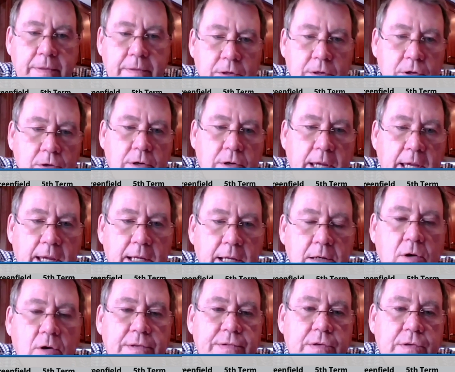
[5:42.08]
you can
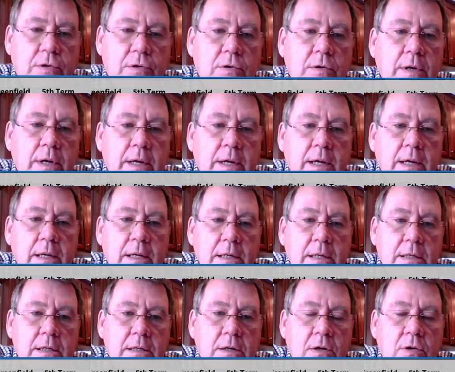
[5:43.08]
also
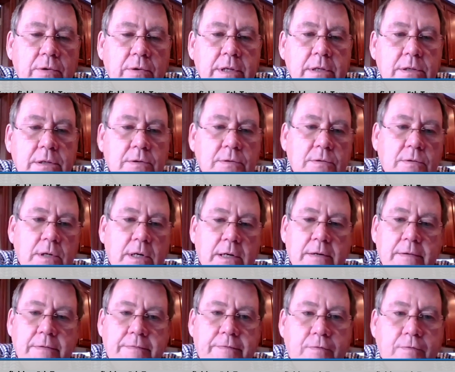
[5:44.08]
uh, go into
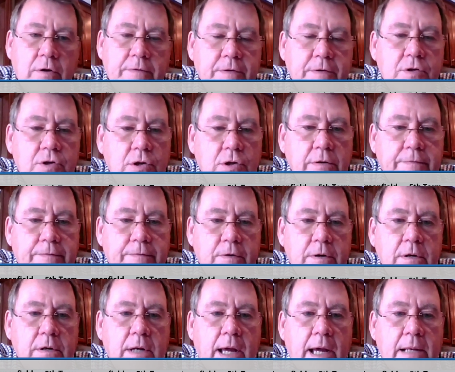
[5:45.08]
uh, forfeiture
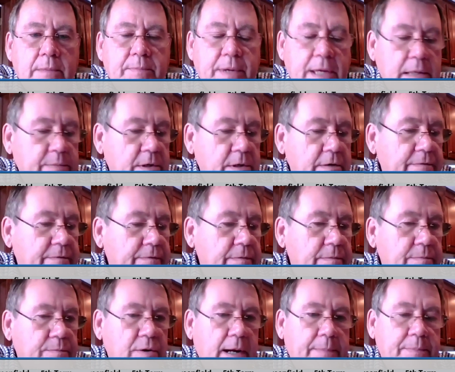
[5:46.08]
for non-payment of
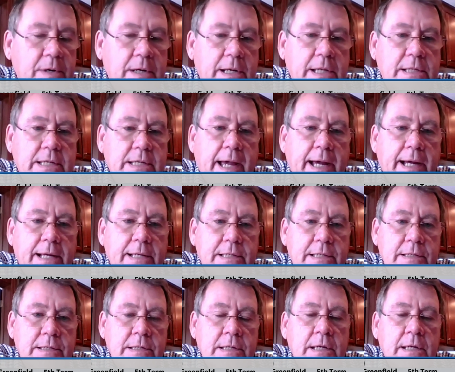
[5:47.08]
property
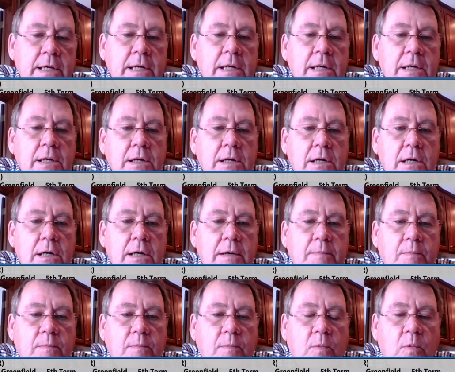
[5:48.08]
taxes.
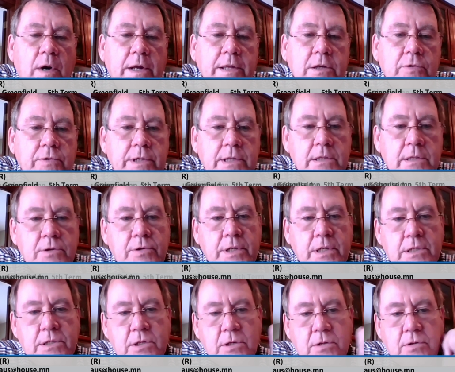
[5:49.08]
Um, what you
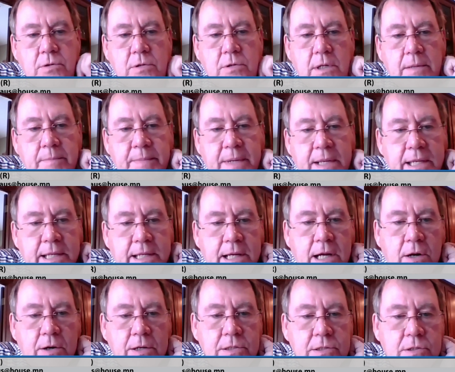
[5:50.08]
alluded to, uh, many
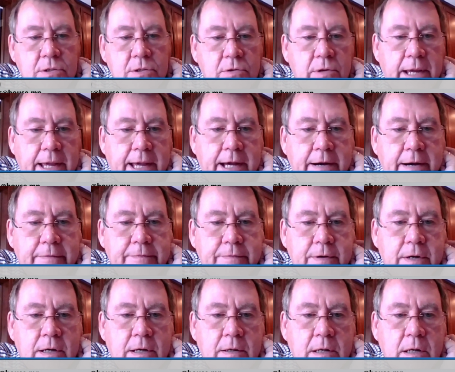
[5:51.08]
counties do have
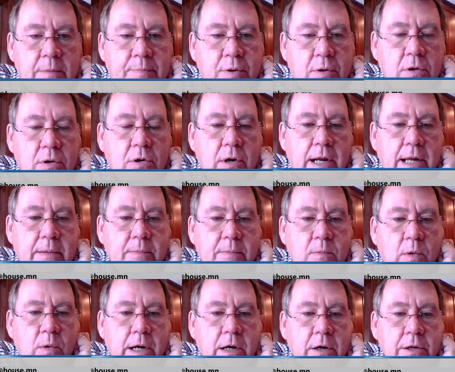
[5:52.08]
uh, a
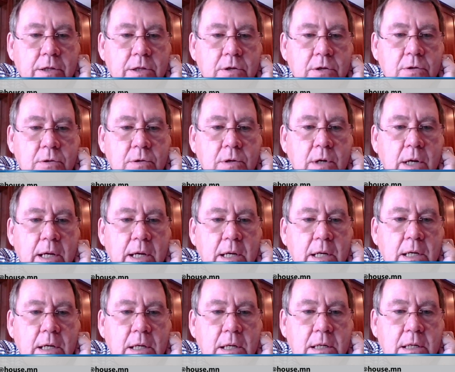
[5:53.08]
program where you
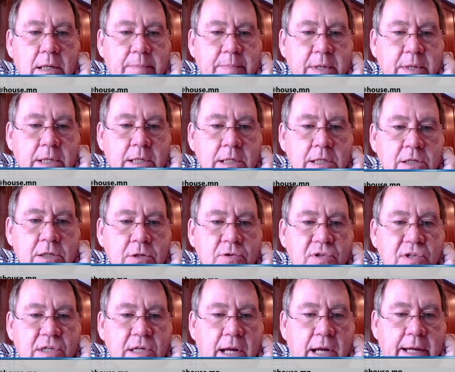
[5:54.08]
come in and you
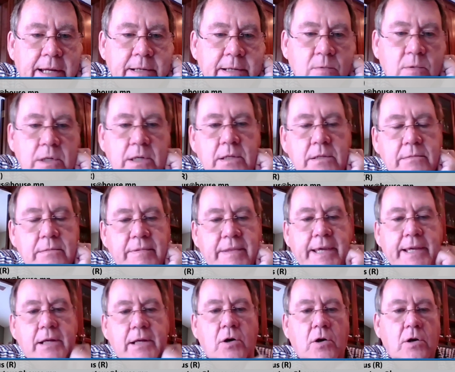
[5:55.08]
sign what
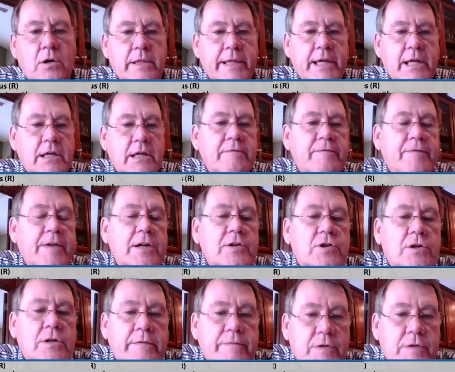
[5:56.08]
they call a
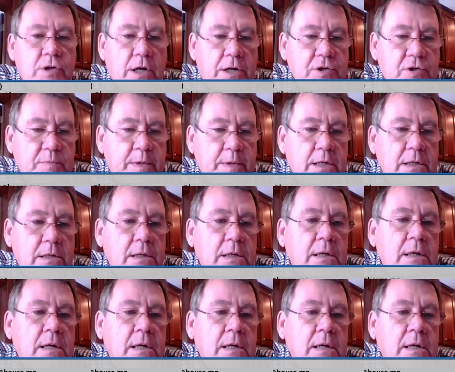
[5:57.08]
confession of judgment.